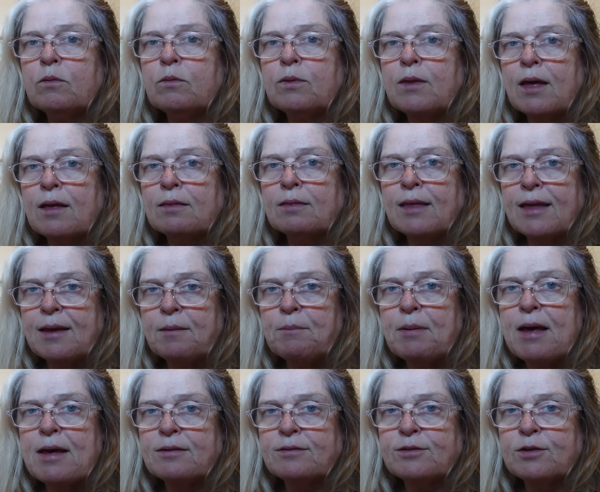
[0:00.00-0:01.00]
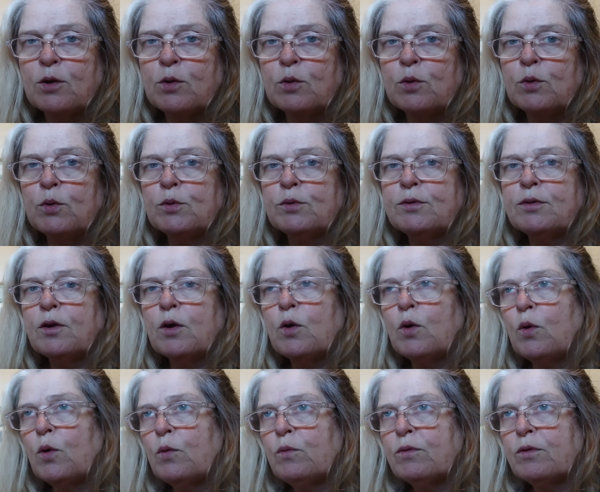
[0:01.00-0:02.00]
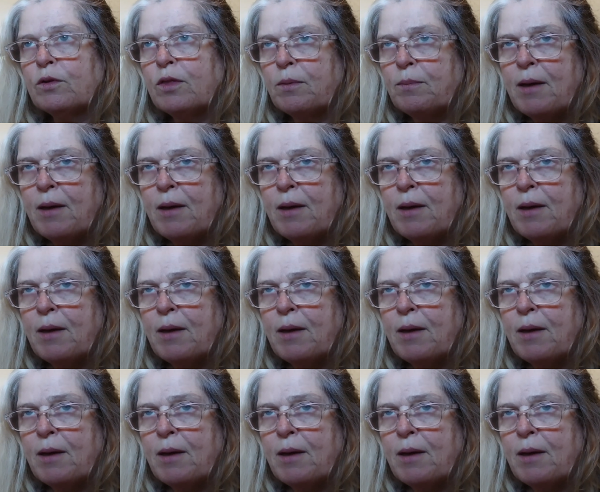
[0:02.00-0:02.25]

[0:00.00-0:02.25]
that lamp has sold over the